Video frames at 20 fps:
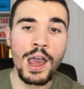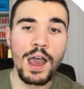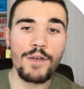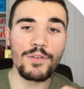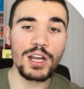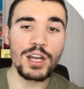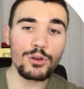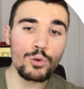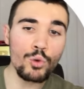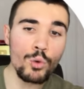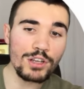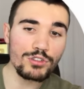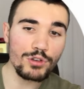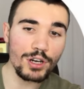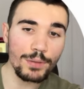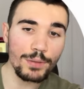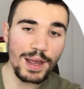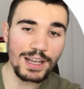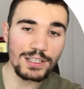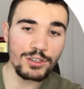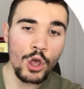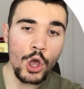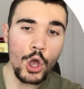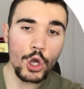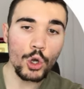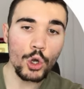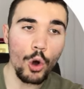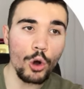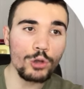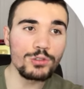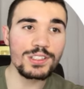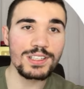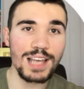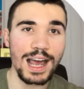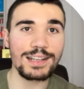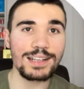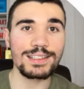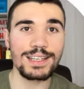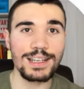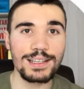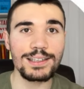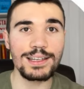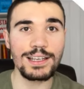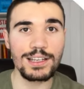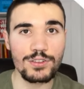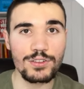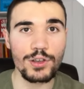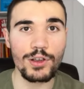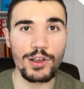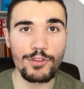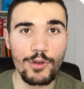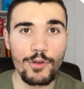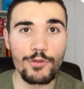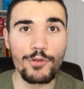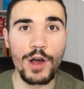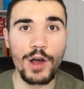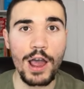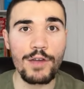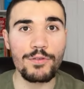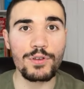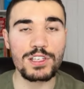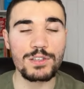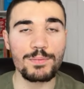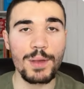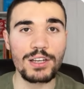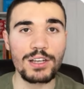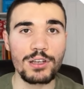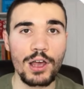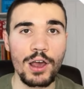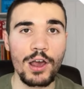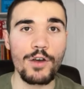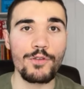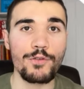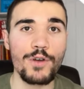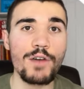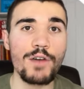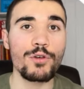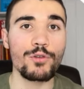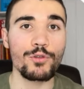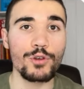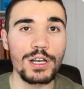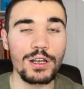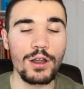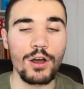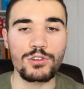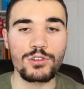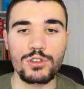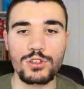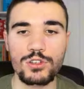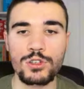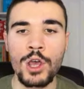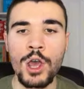And then I'd always recommend contacting these Fiverr freelancers,